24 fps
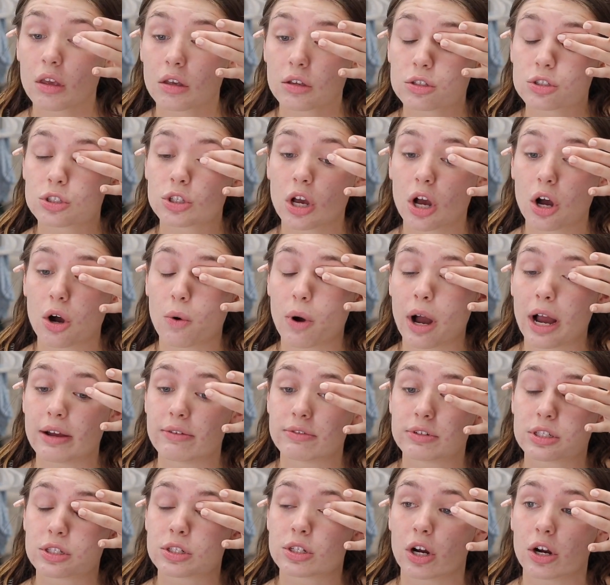So
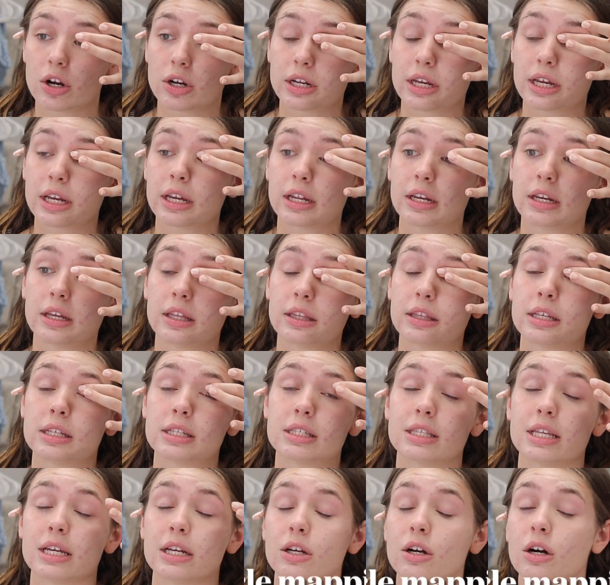I've started this
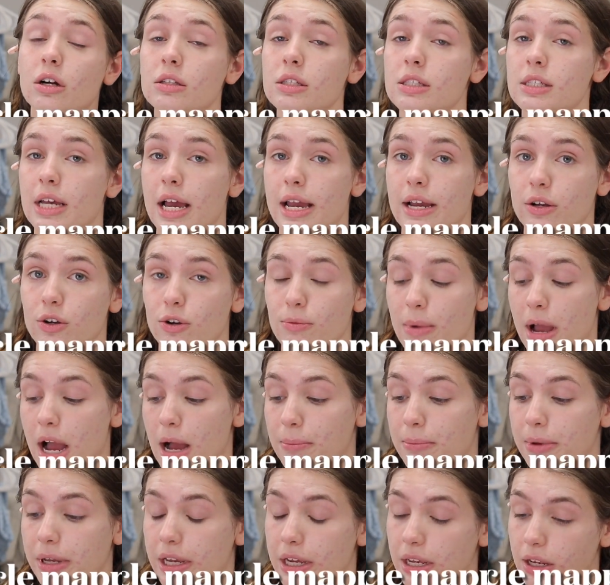thing called cycle
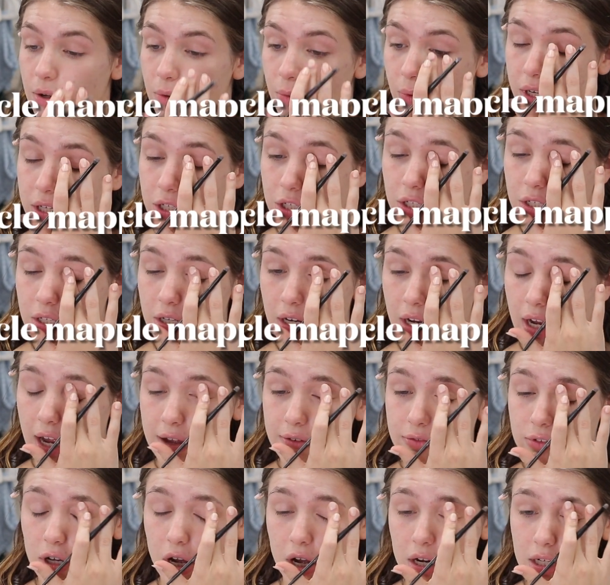mapping, which
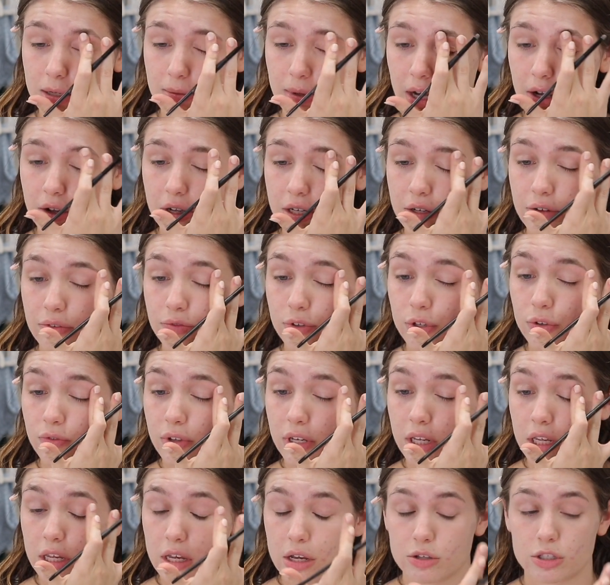I've talked about in a few
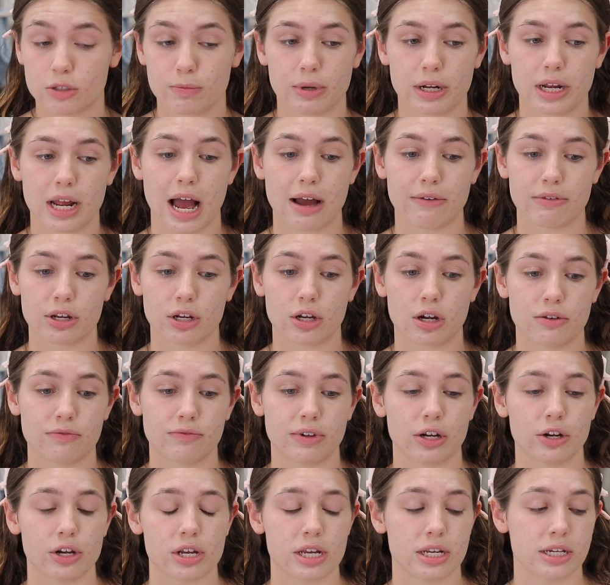videos, but I haven't gone
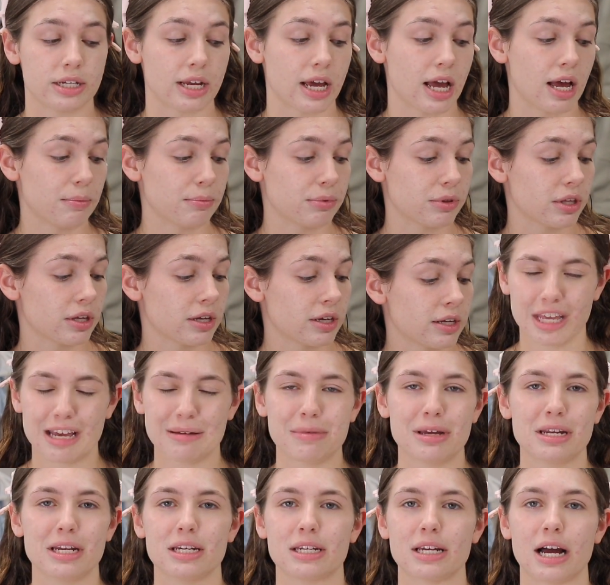very in depth. And I'm
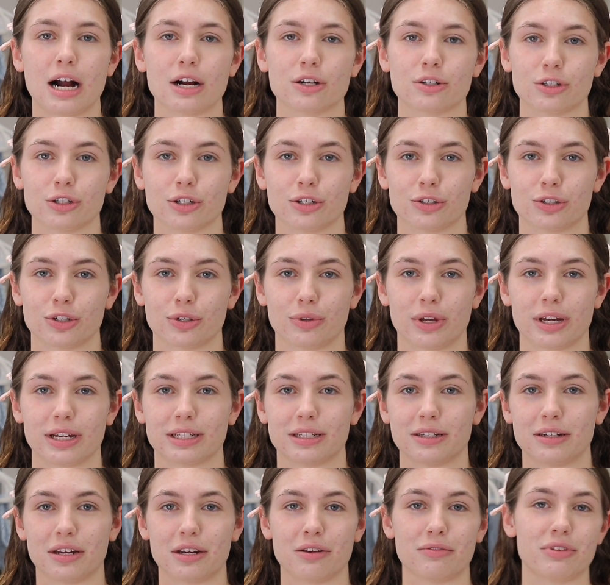not a doctor, so like
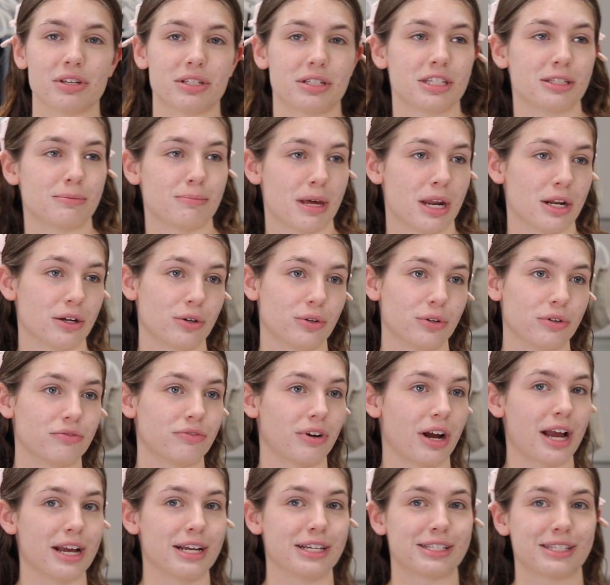none of this is medical
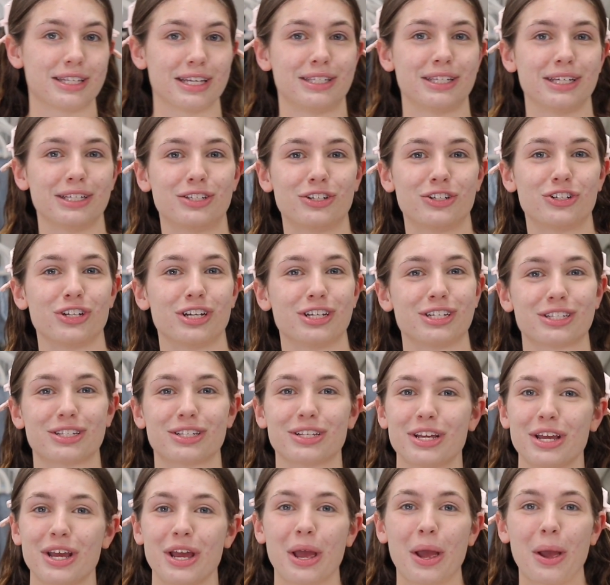advice. This is just
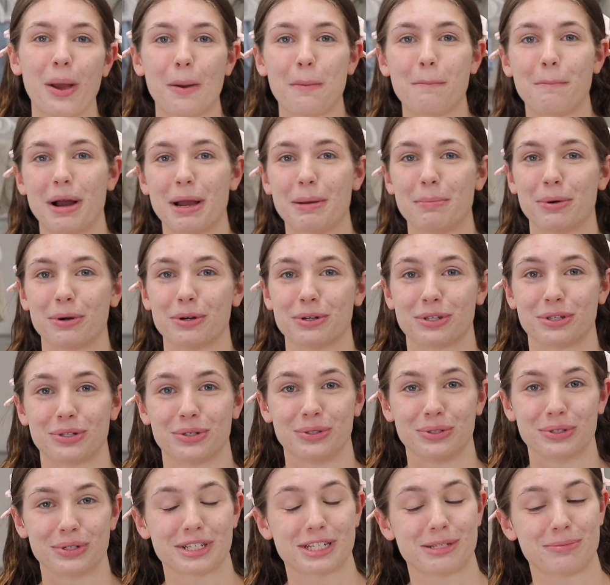my
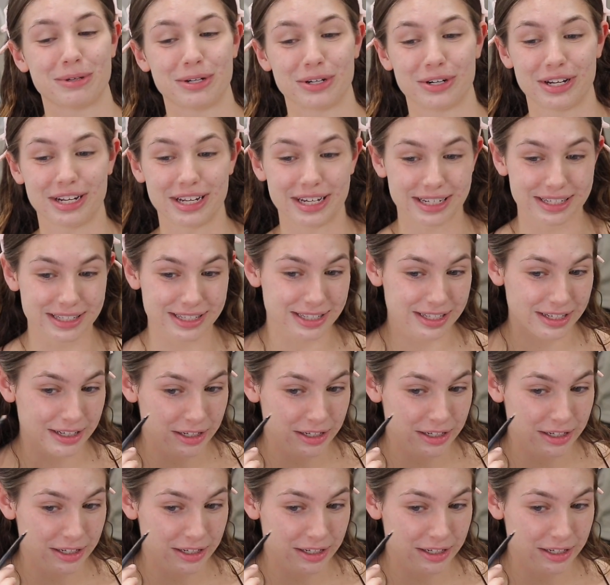personal experience.